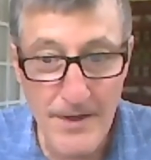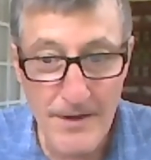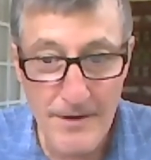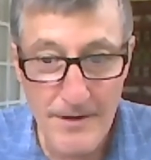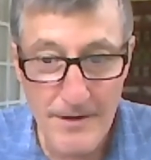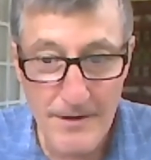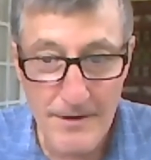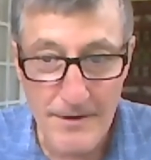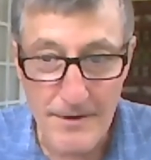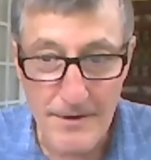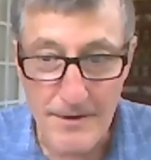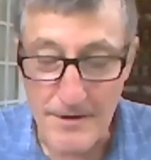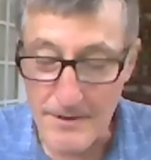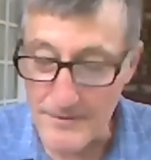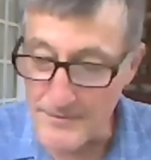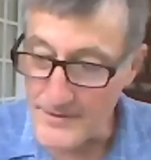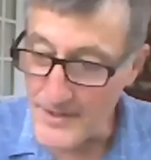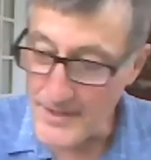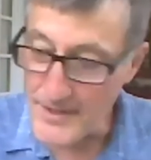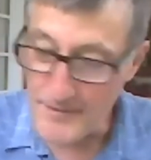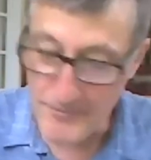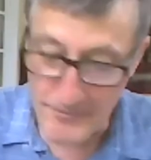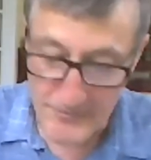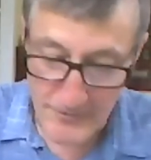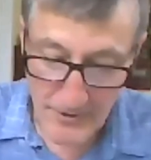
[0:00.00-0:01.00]
Uh, Dave
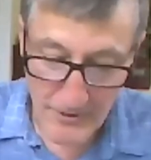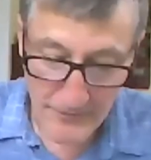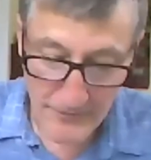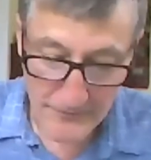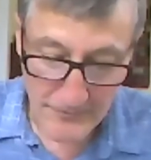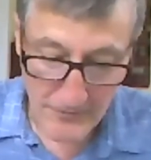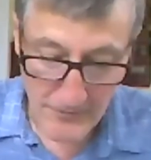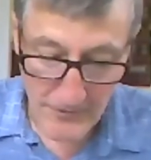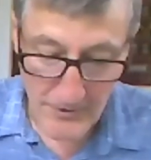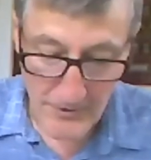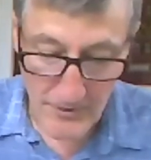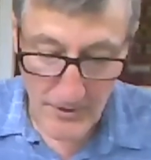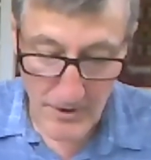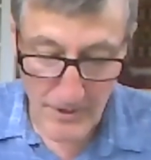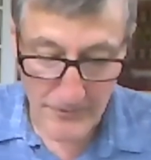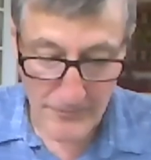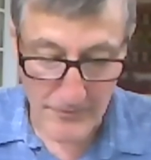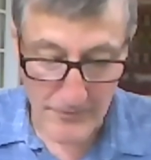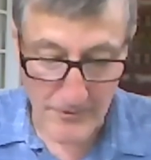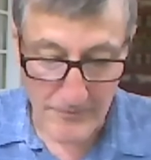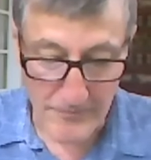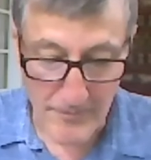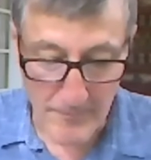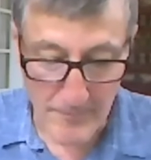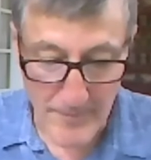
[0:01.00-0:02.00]
is also the author of
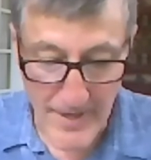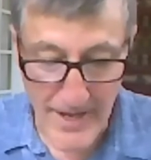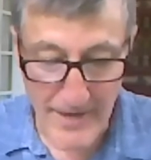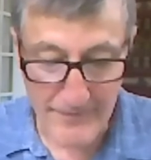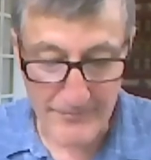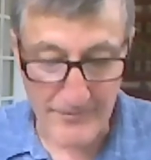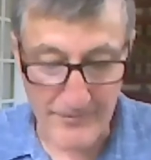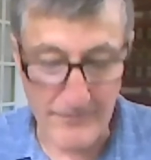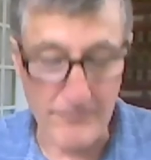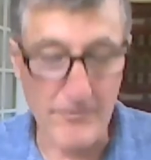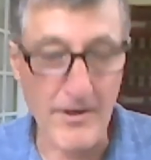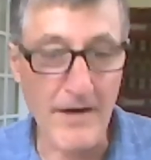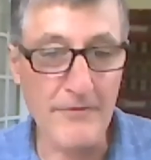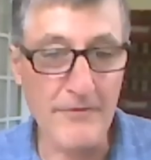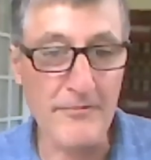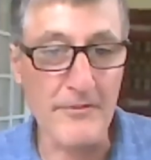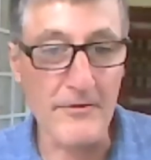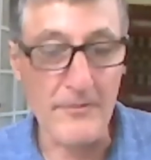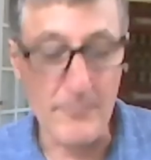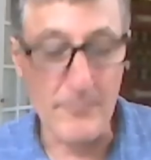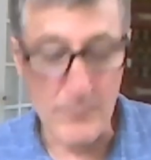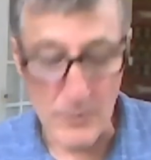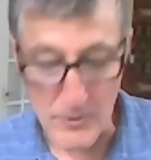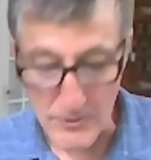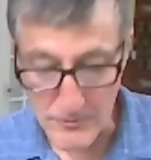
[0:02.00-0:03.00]
the massive reference
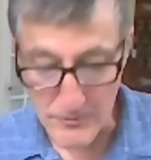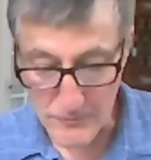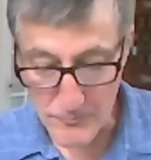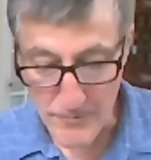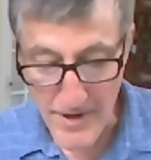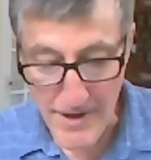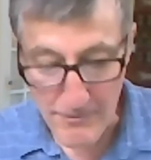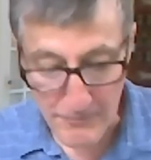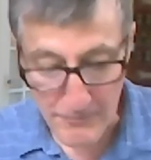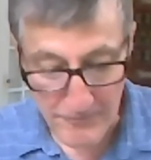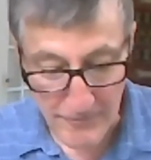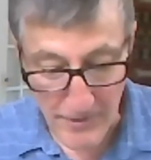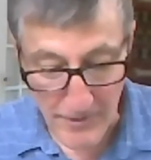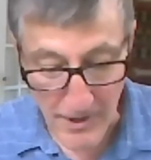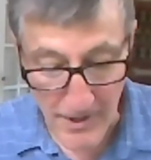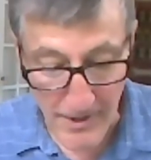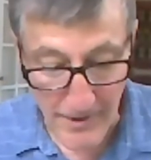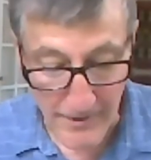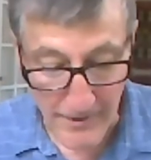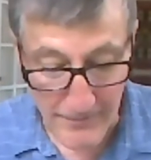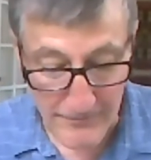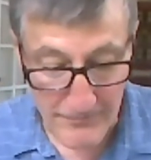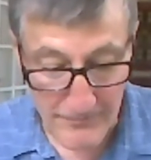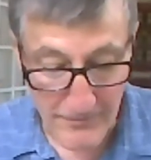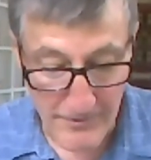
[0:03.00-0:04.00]
book, Trout
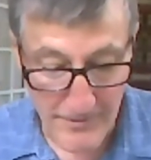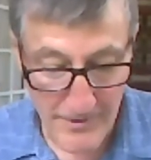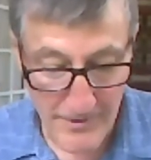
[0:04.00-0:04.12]
Flies.